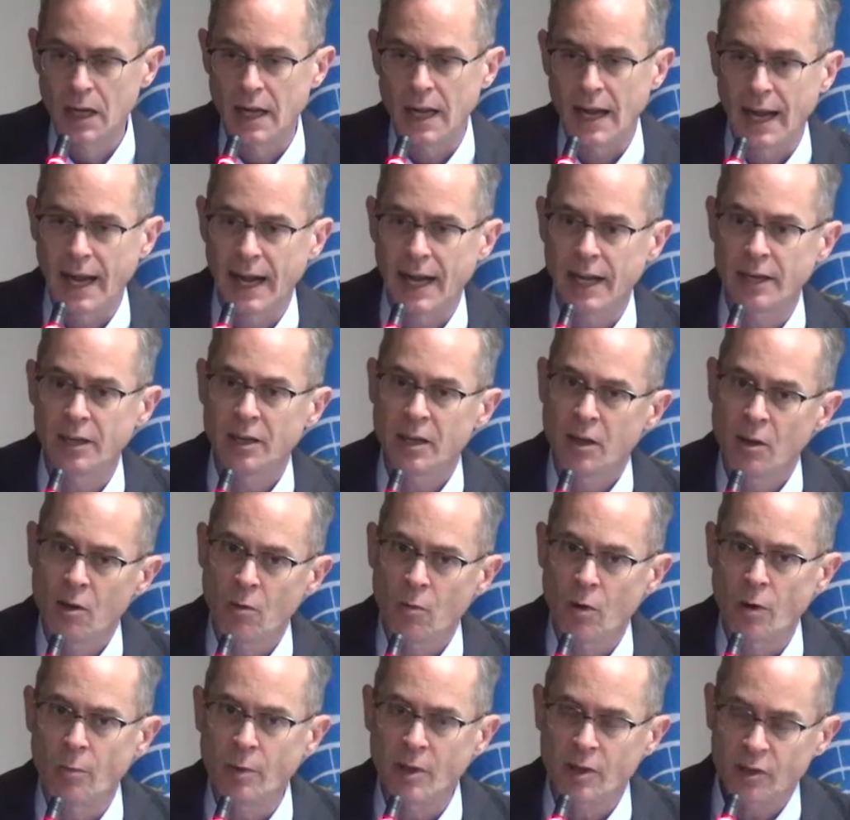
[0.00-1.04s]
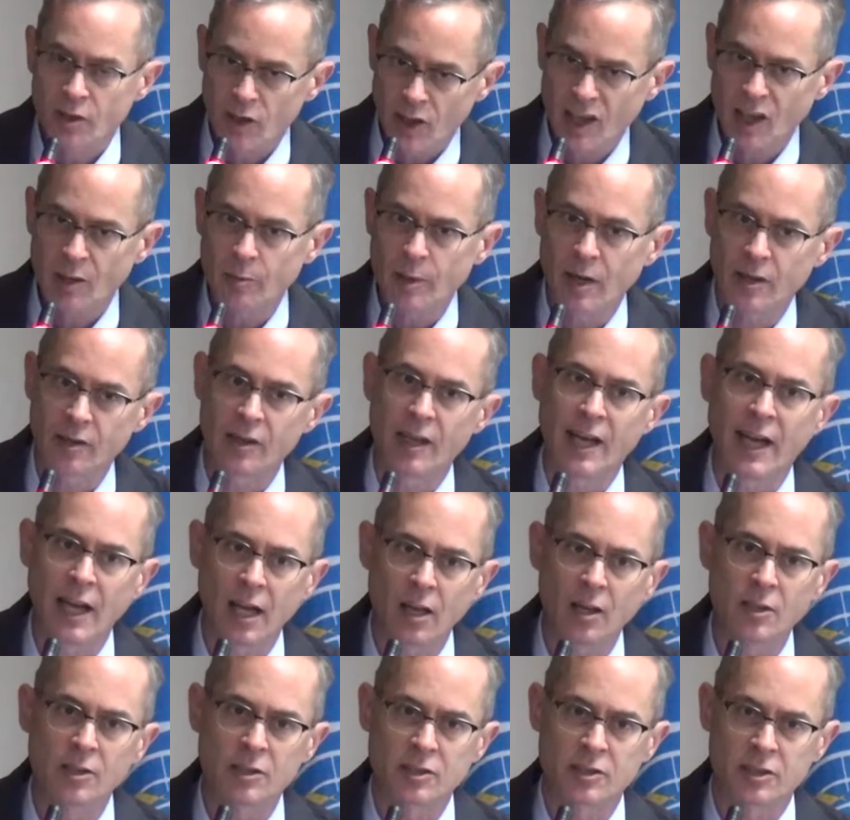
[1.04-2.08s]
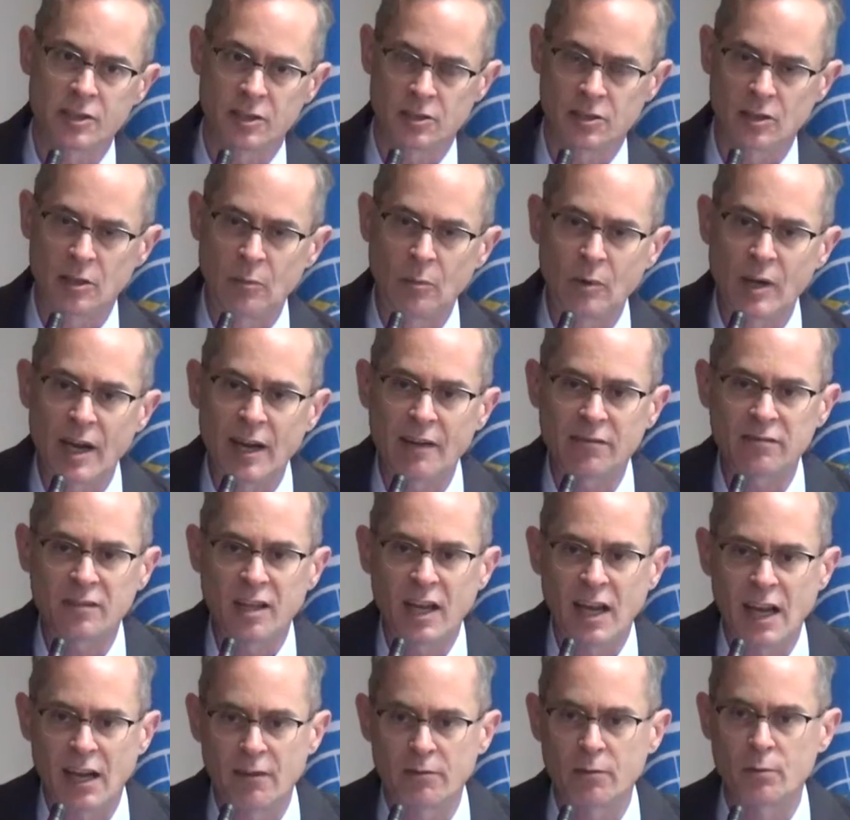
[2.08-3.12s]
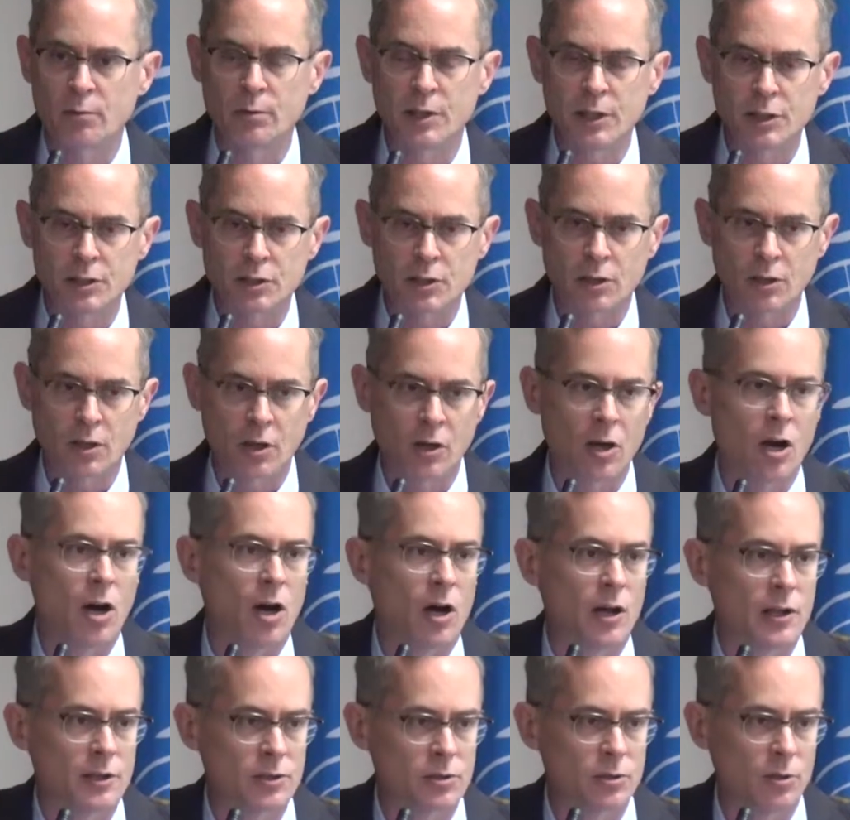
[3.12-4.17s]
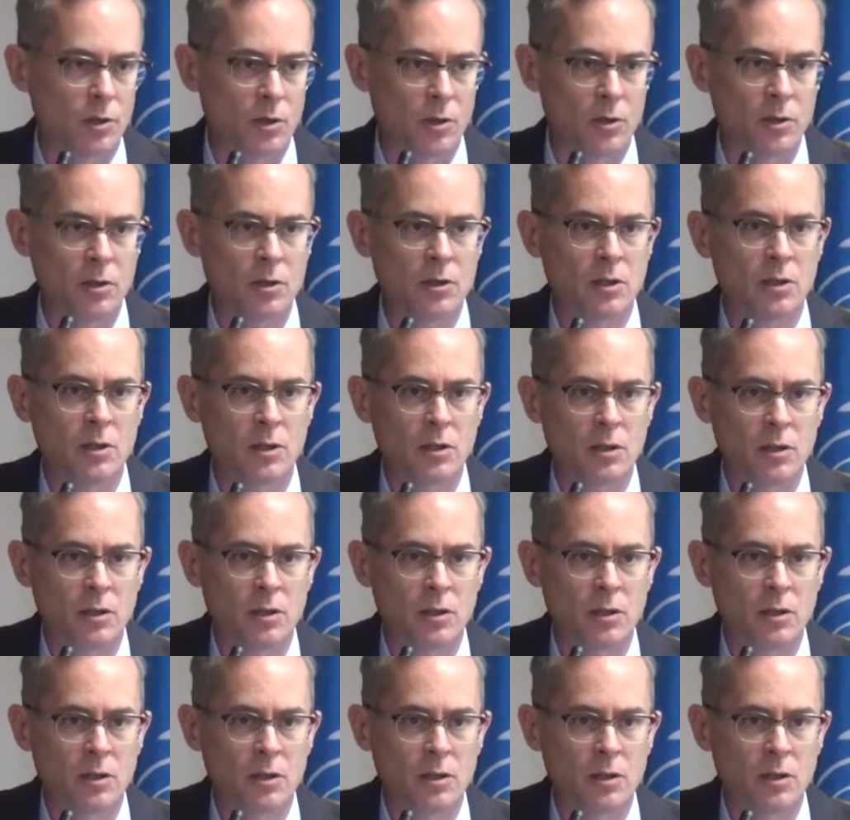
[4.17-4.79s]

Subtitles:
And when we think about the health system, we have to have a richer causal